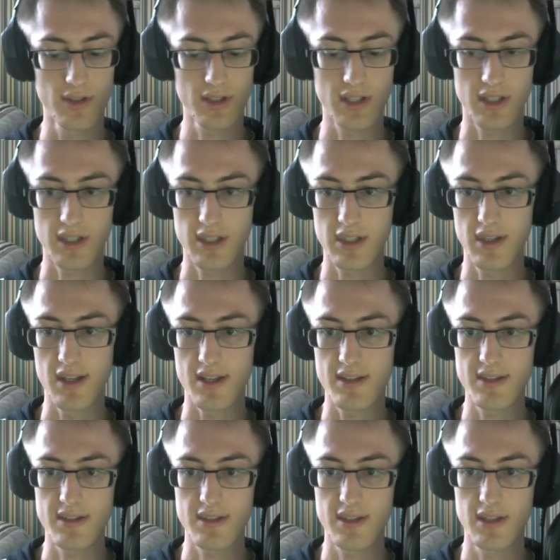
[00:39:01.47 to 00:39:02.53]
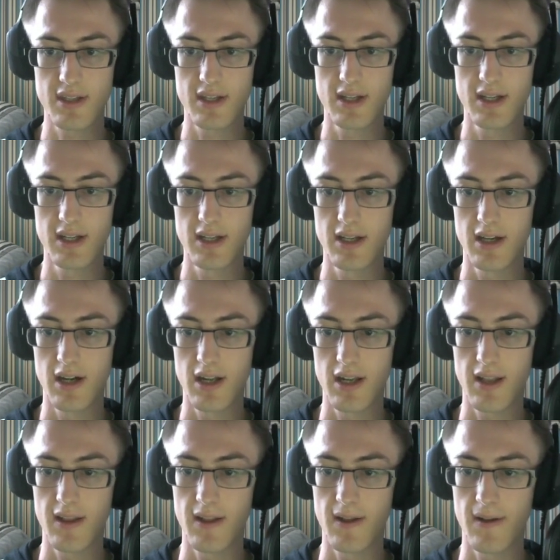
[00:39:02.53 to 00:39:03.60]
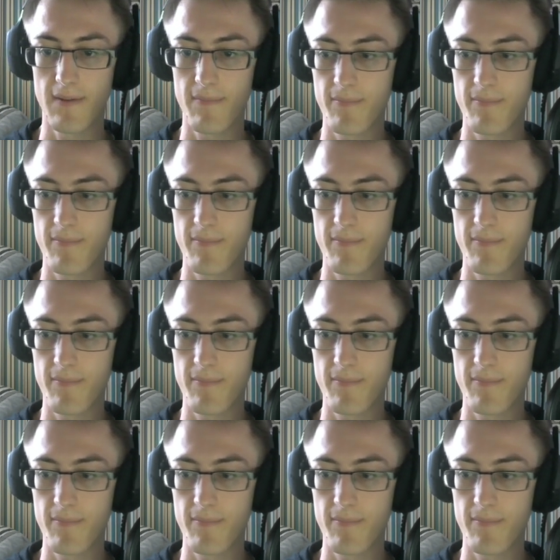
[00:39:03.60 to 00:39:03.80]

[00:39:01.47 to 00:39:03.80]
Look at this. I like that.